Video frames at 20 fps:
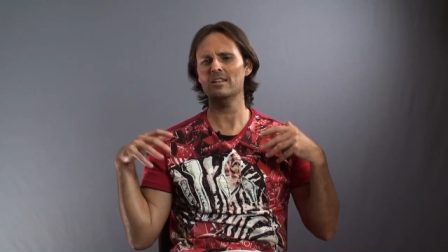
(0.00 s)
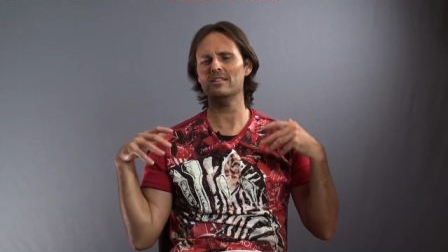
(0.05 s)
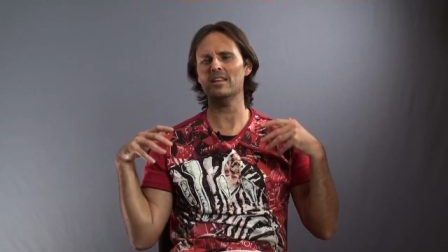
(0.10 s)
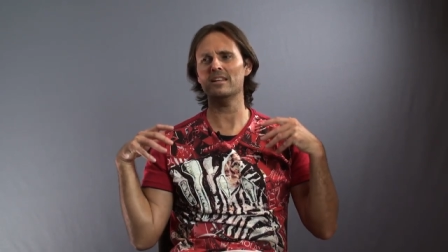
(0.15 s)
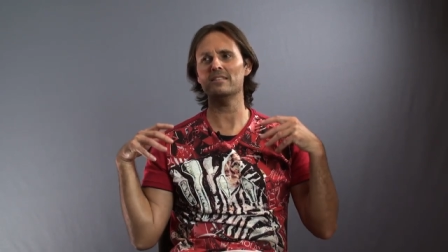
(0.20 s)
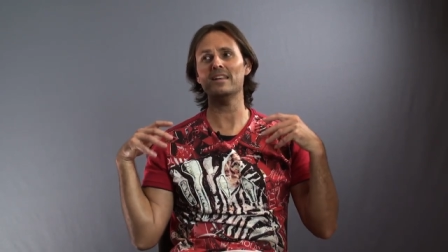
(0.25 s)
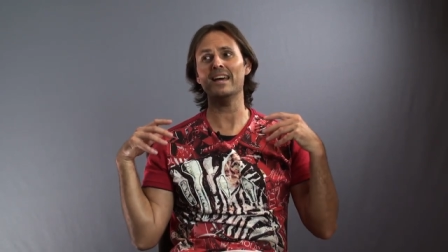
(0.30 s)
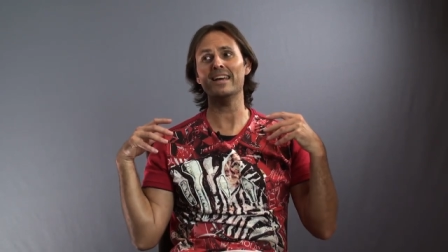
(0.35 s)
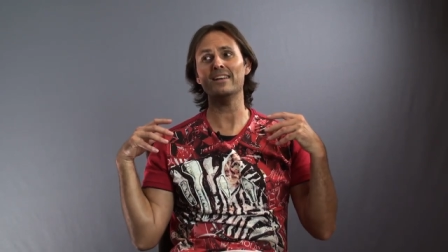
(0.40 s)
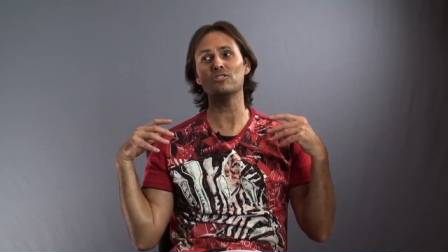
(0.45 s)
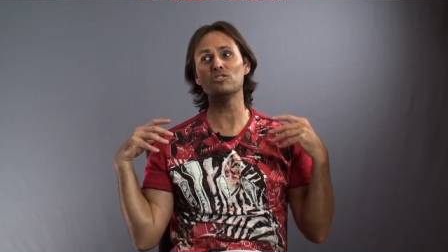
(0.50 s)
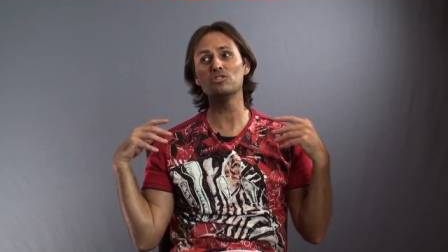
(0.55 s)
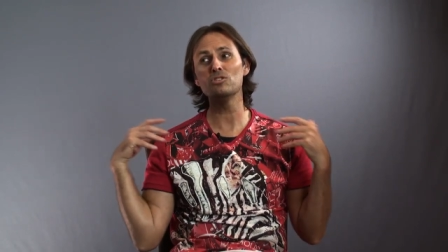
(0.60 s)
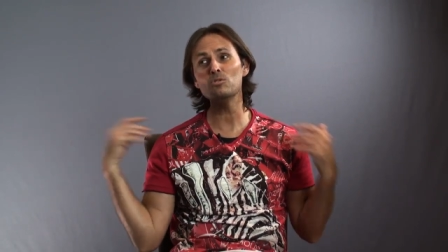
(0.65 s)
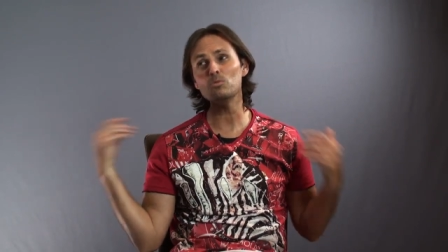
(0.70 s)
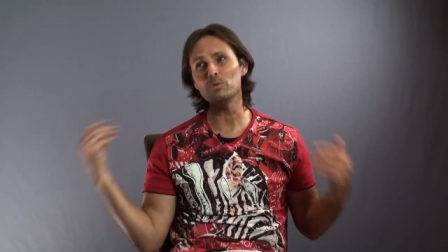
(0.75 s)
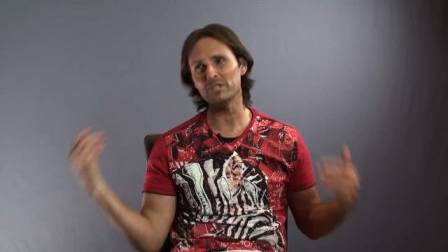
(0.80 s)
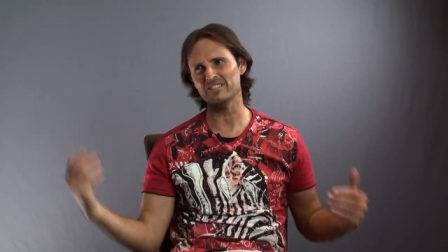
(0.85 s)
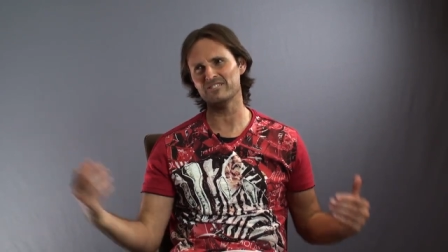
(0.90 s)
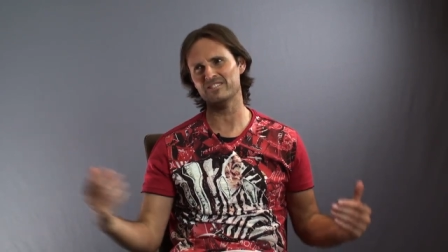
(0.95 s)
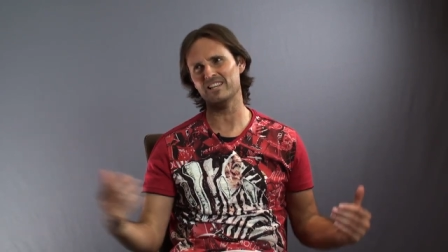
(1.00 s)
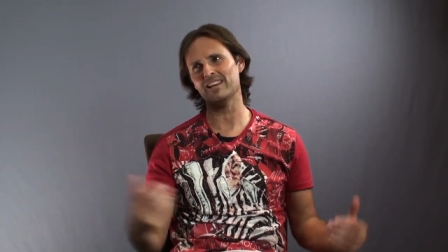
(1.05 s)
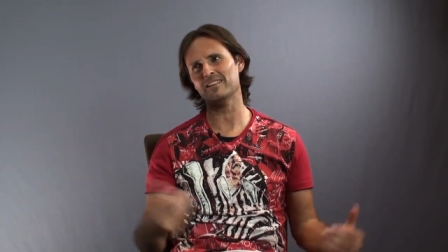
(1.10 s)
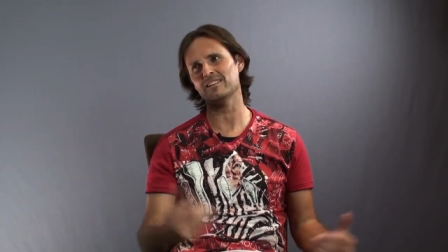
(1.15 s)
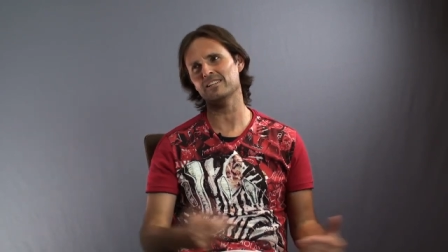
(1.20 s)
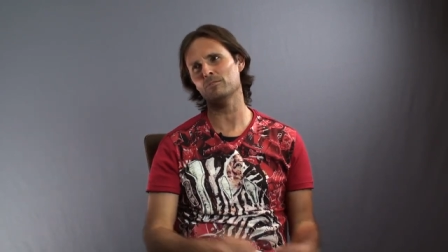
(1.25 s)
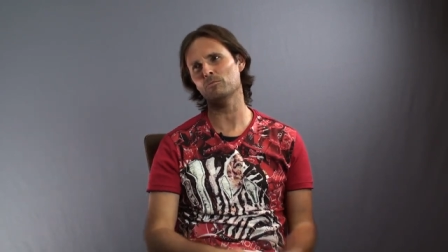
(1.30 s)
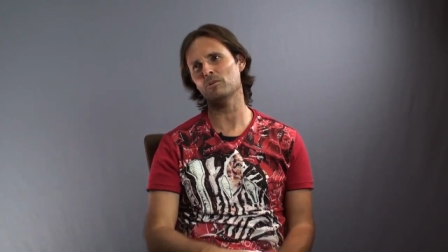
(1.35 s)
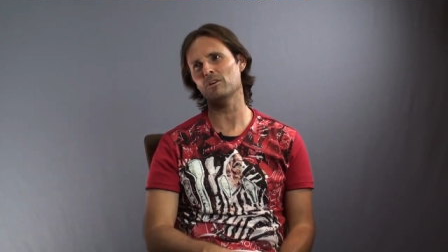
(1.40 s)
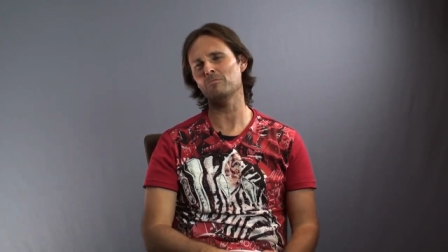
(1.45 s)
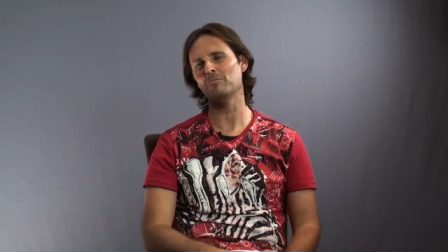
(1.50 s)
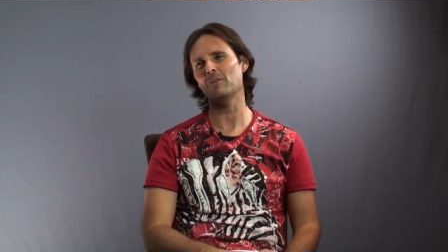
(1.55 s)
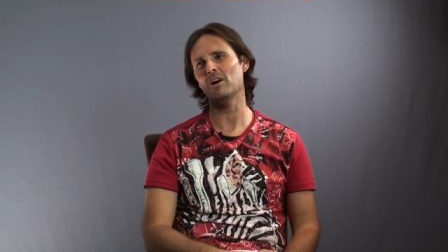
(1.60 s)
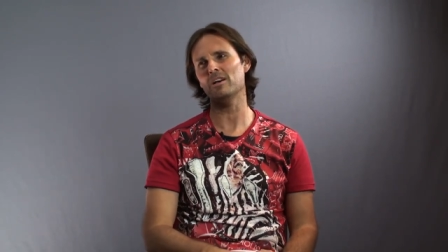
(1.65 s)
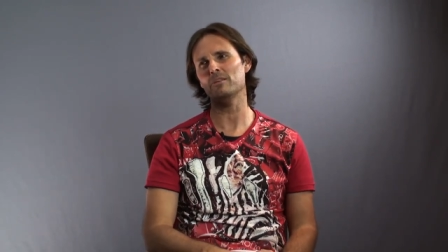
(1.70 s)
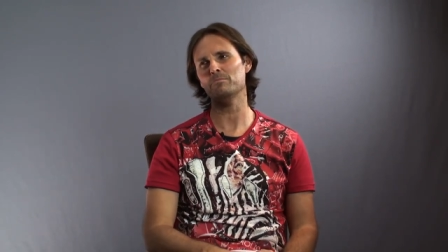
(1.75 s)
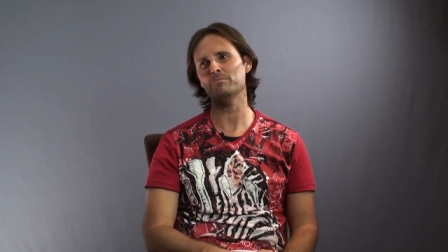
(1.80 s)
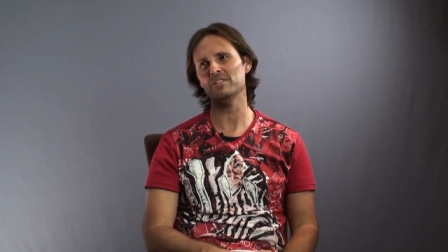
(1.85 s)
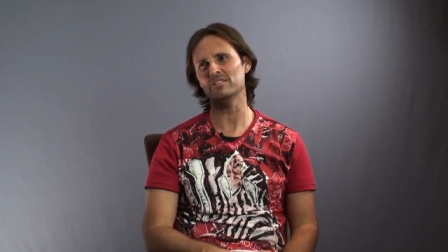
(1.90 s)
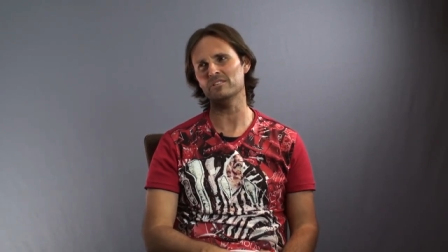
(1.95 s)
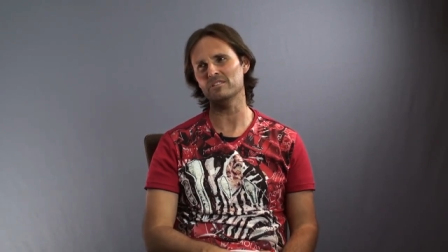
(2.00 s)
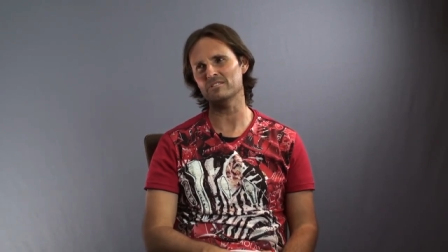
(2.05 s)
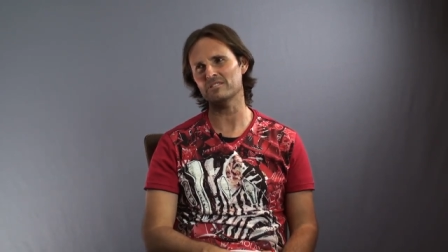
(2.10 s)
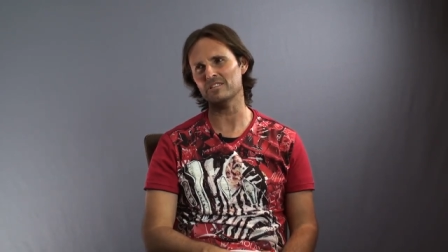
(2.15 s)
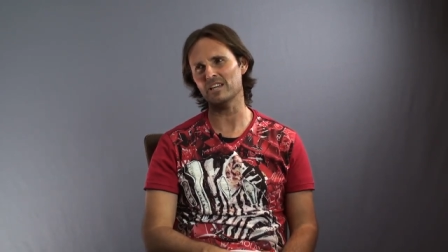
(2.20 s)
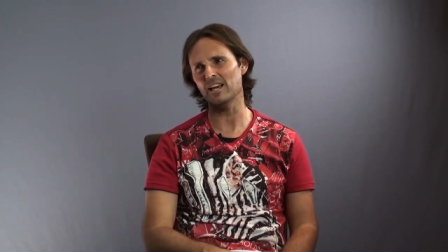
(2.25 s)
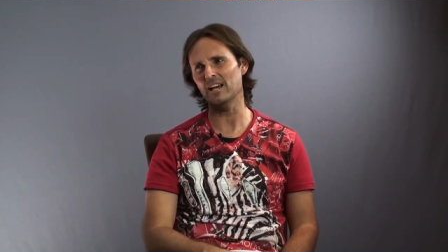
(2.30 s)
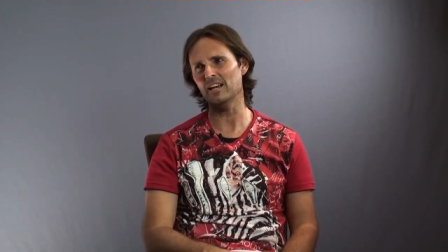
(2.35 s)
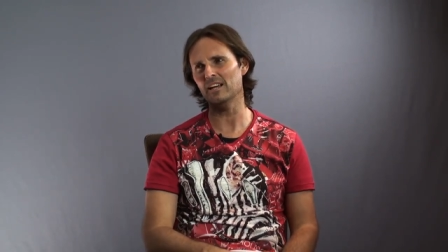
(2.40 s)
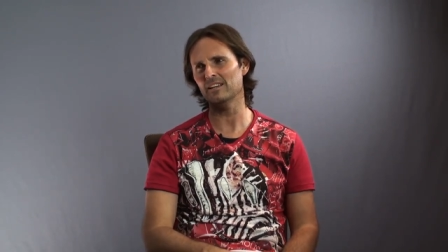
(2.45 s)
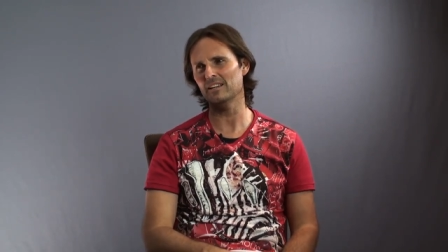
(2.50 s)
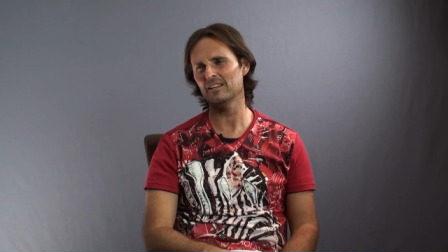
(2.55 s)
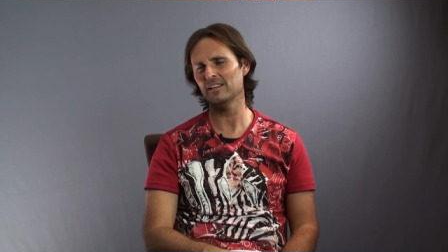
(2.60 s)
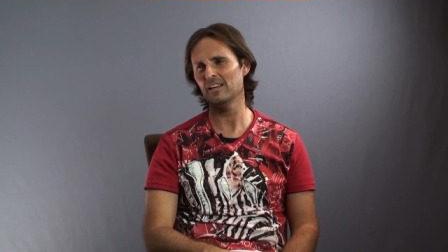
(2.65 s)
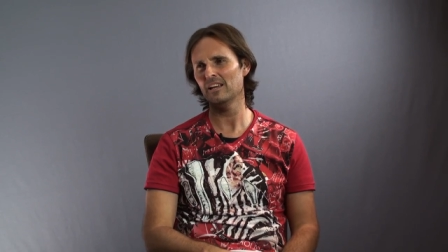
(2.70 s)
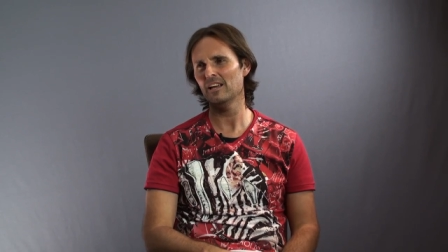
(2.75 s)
that they do exactly what my opinions are.